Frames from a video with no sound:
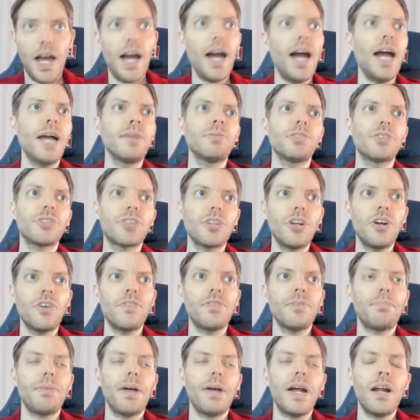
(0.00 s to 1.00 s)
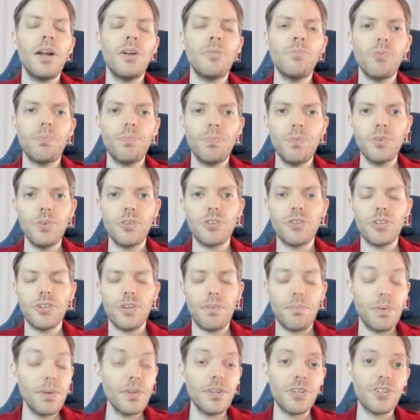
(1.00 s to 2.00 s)
I'm just going to overpower him with
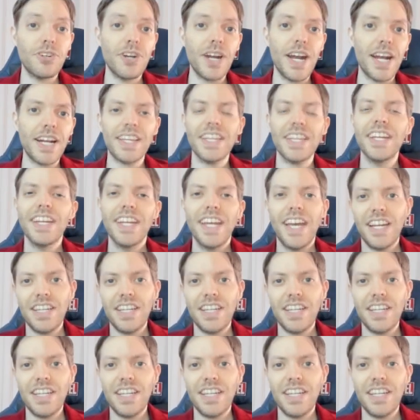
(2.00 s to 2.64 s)
brute, strength.